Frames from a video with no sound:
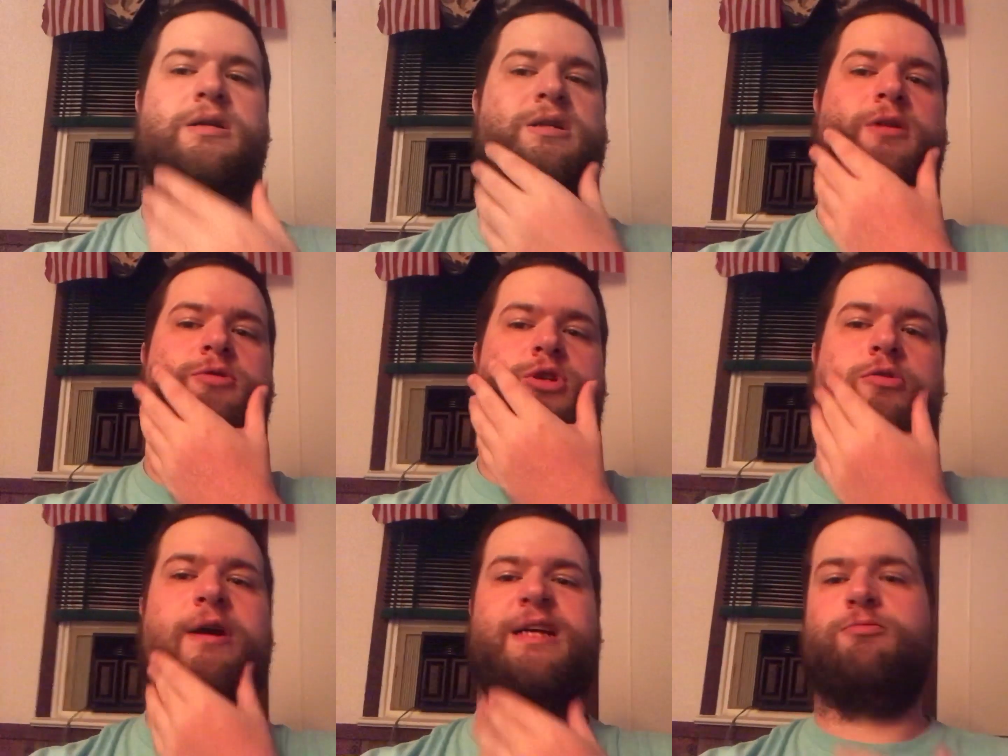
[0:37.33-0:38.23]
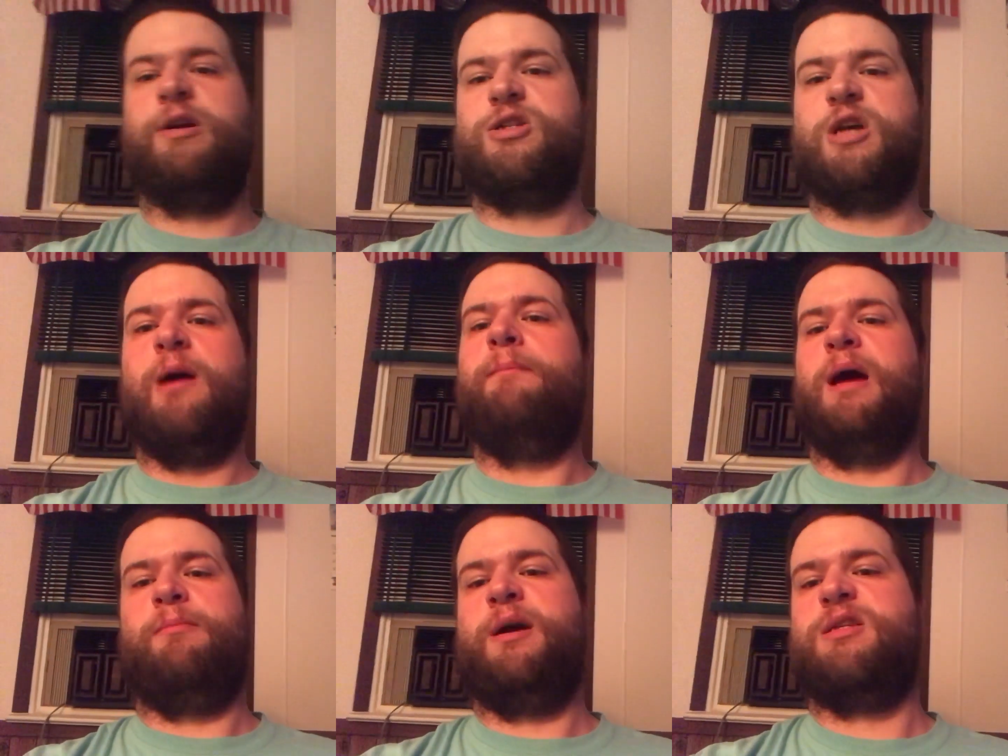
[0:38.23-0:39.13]
So Truex, which I'm
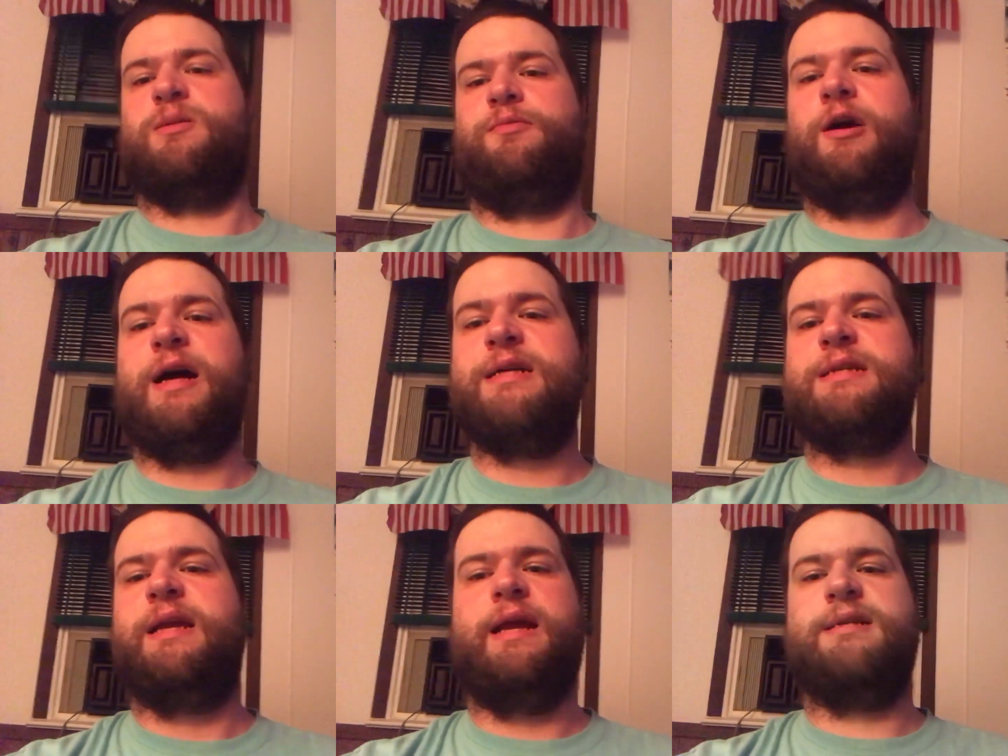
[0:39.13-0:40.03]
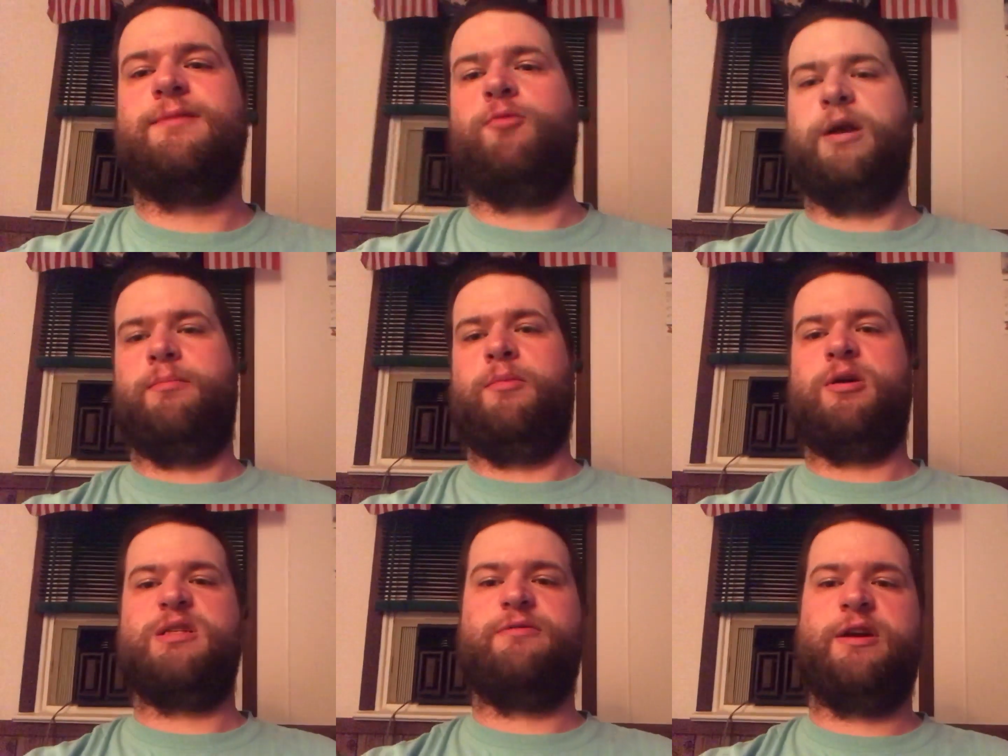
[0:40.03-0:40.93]
not surprised, he ends up winning
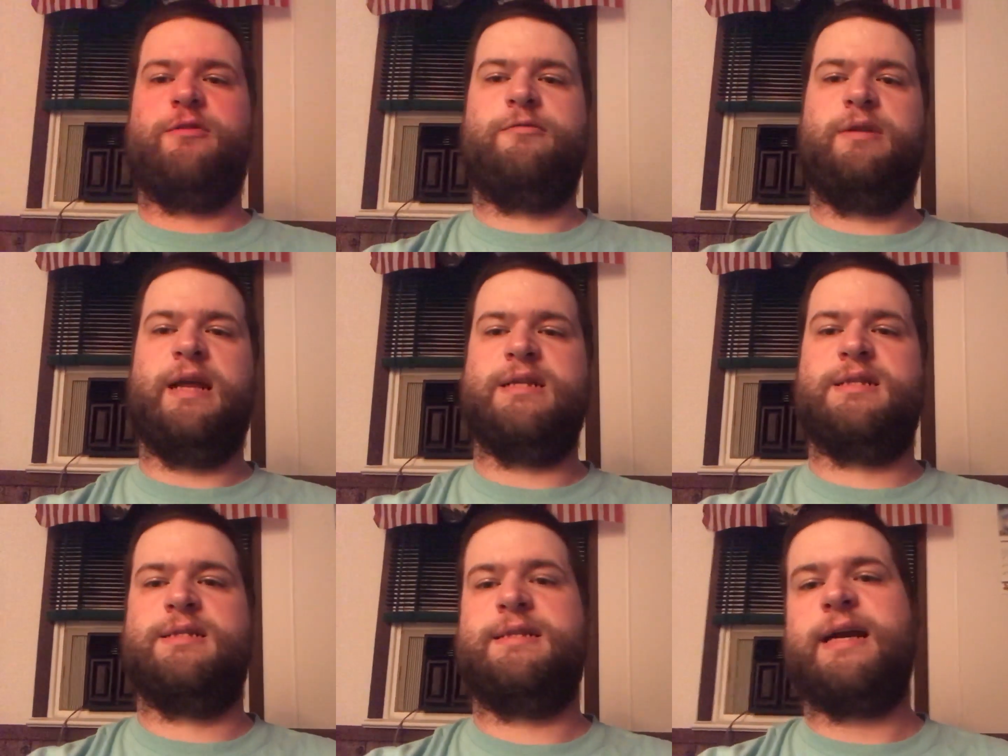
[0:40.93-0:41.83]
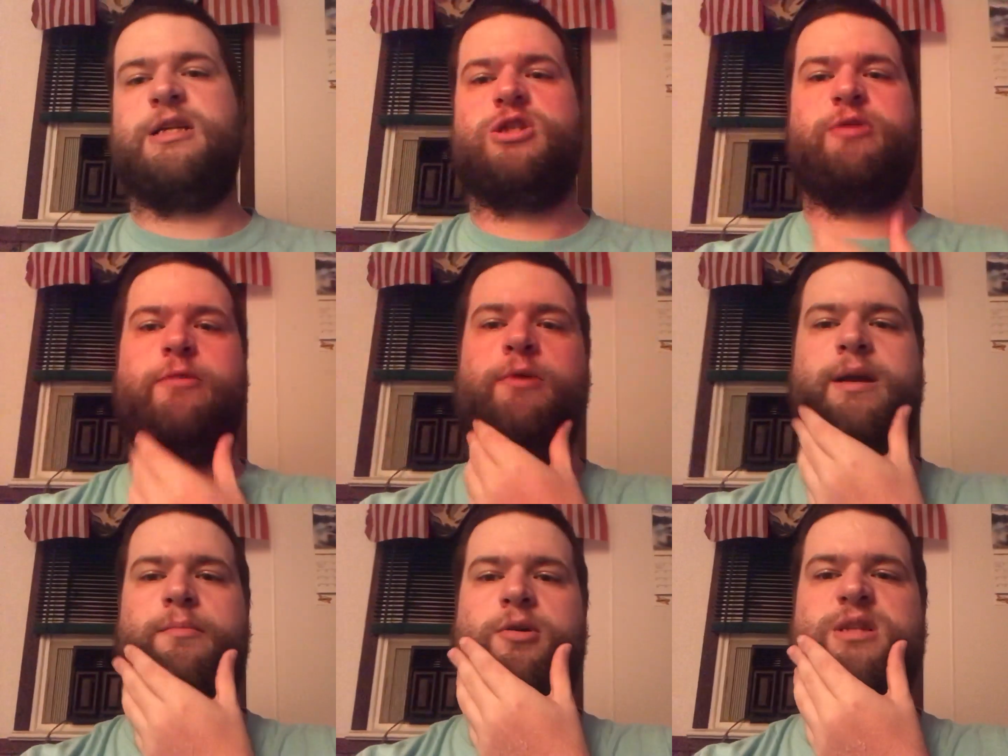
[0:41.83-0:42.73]
Martinsville. That's his second straight win
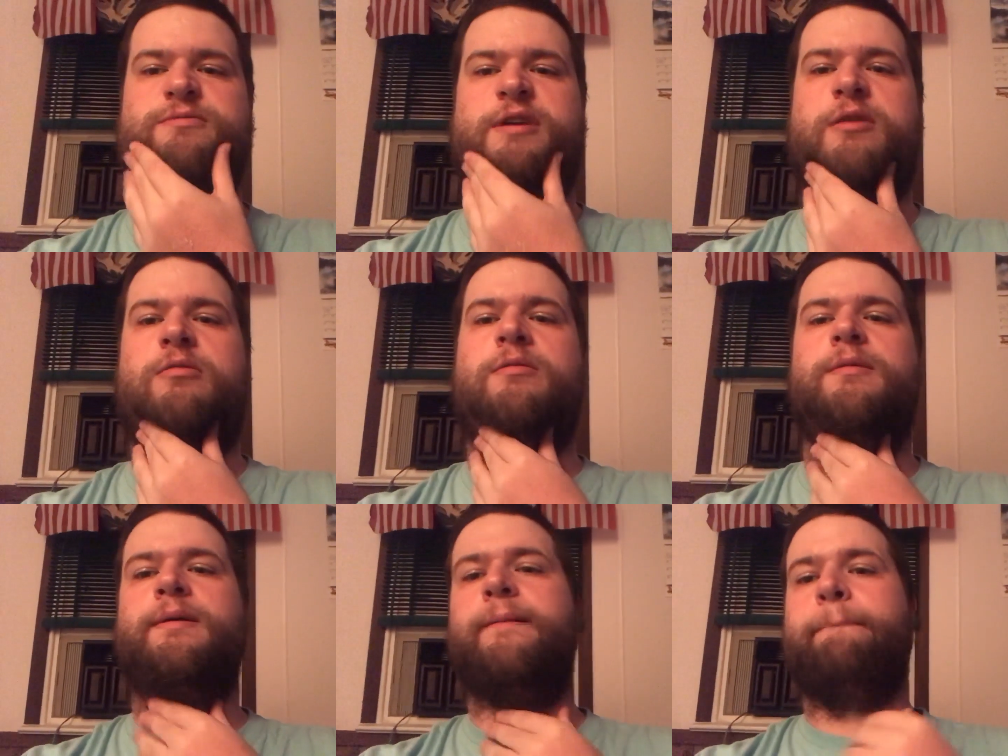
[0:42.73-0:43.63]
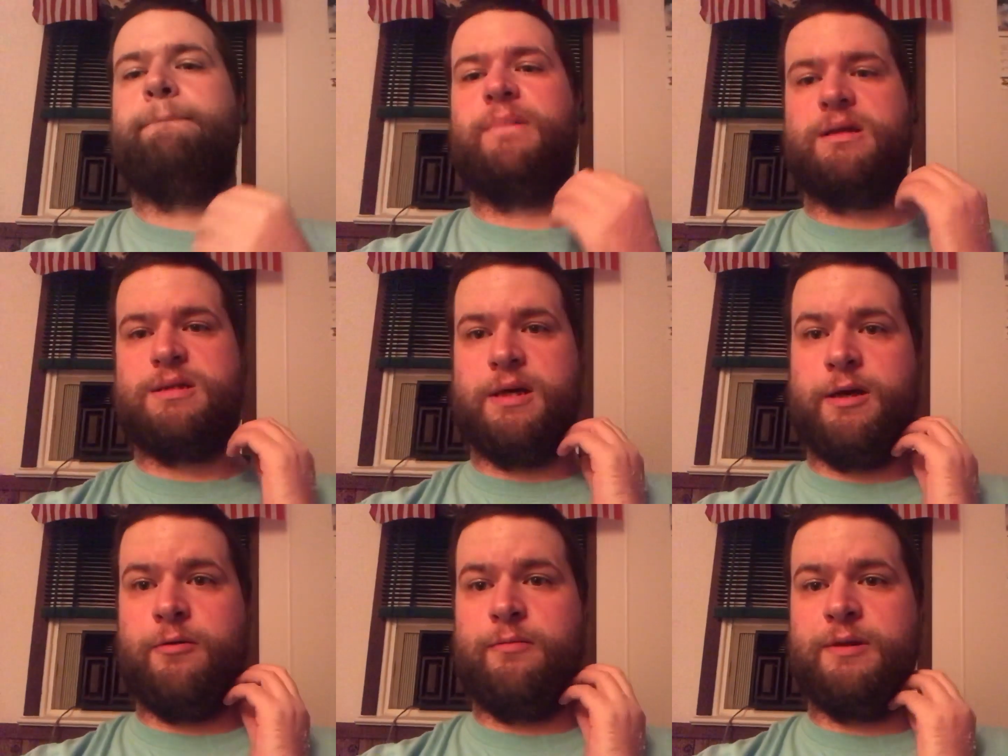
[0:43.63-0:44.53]
in Martinsville.
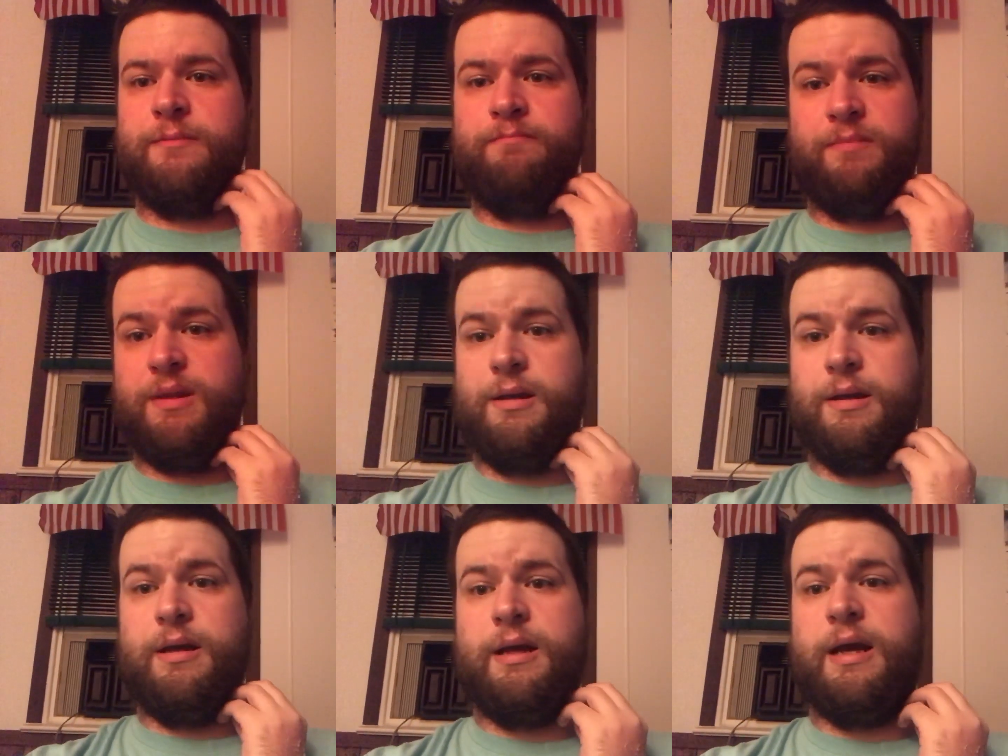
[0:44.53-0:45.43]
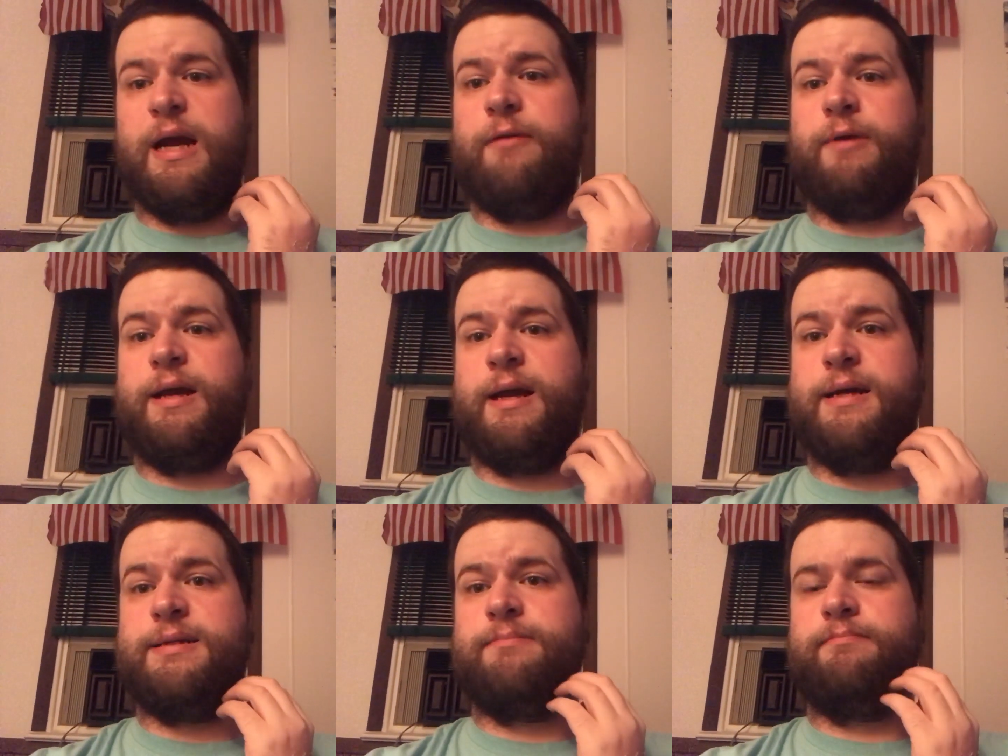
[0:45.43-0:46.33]
So anyway, guys.